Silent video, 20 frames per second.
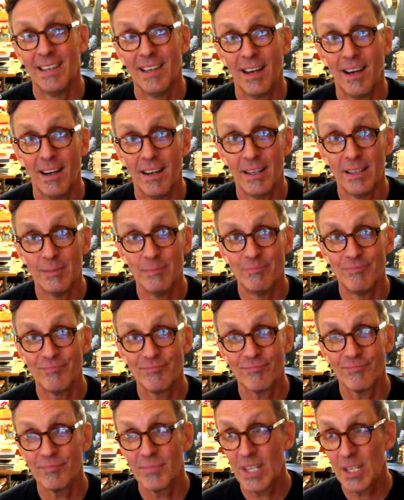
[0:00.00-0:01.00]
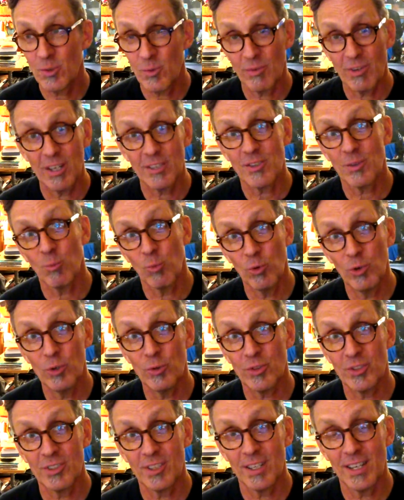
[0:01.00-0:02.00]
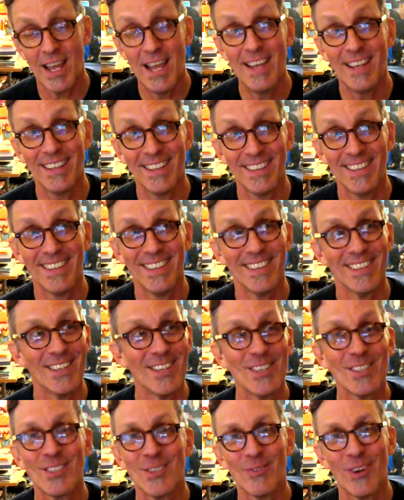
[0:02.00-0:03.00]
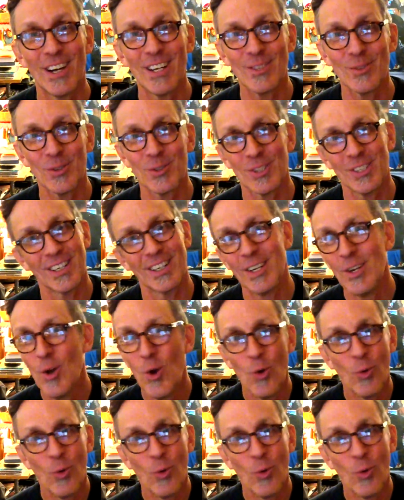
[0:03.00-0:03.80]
Because we've got some roots, and his advice was, look,